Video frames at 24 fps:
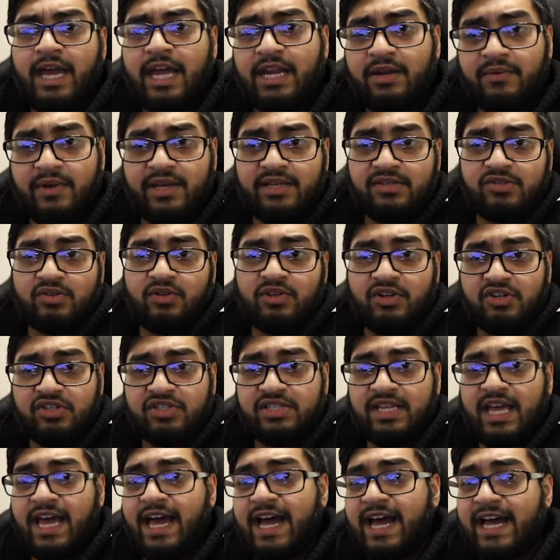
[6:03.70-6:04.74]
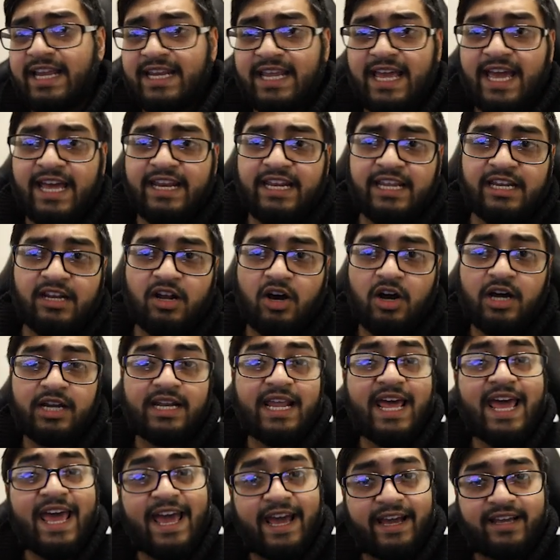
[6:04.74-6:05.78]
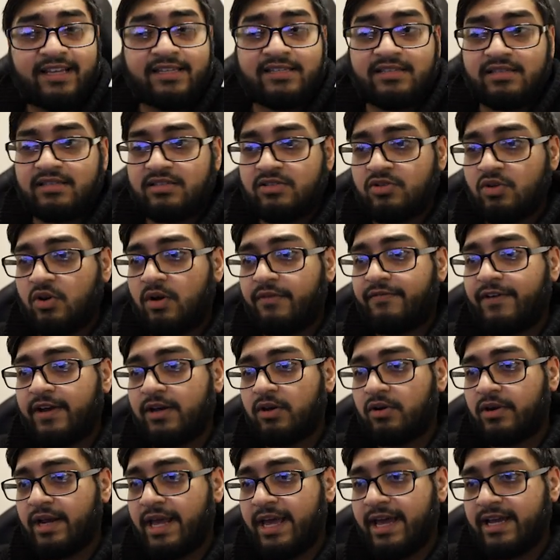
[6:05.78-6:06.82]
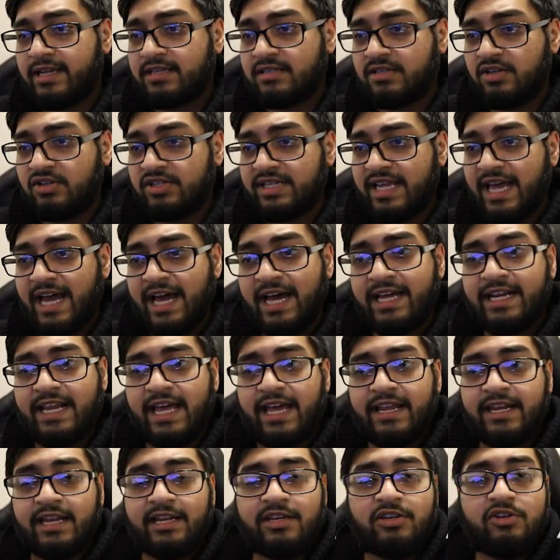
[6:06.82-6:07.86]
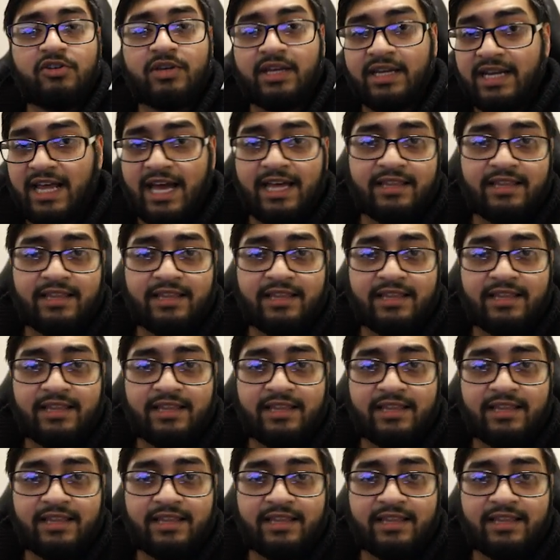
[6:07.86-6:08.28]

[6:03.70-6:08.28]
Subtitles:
Anyway, so there's add edit on X. So if I go to X, there's add edit. You can